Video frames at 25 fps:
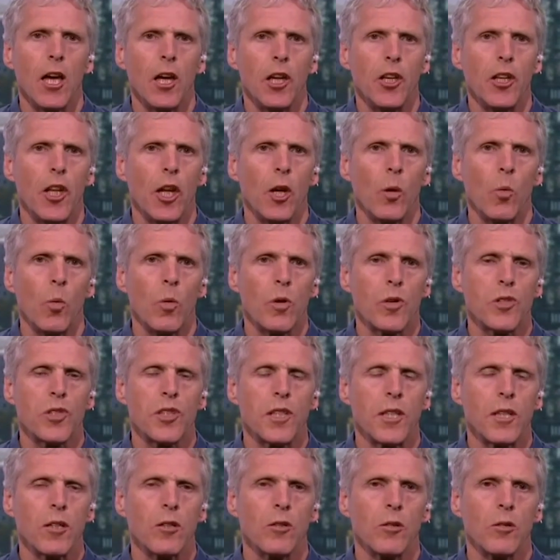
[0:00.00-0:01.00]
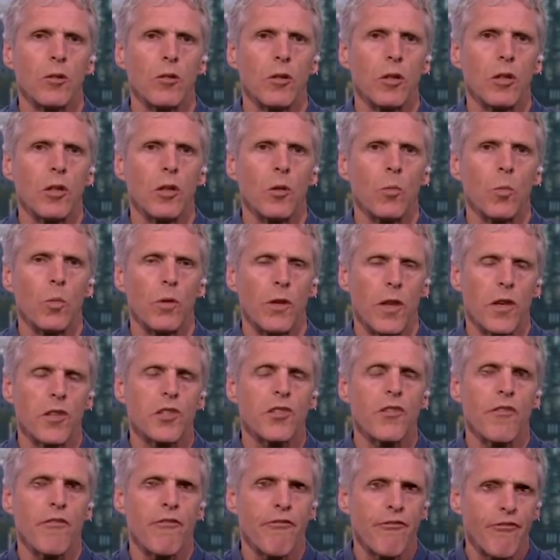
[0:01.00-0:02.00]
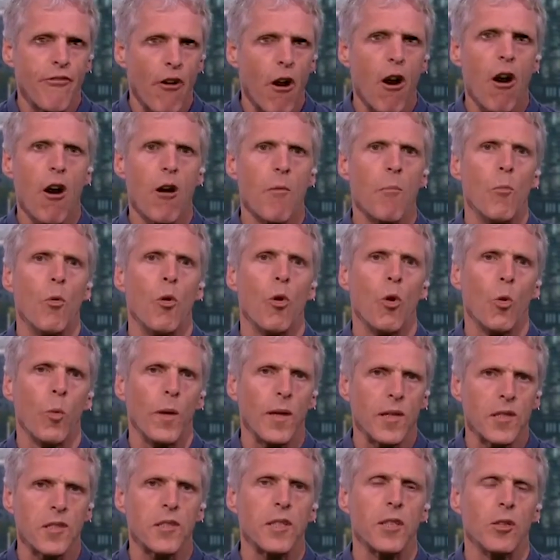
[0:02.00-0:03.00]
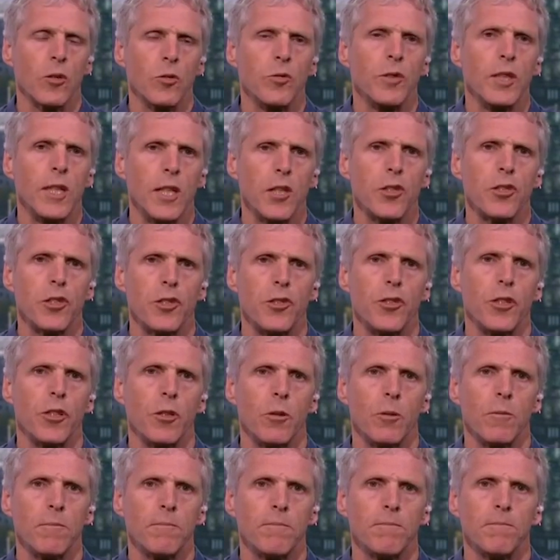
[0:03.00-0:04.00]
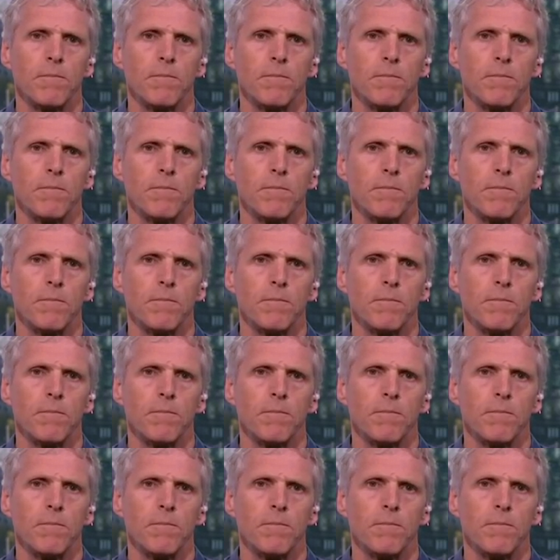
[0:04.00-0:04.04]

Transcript: you know, we're still, there's far more we still need to do.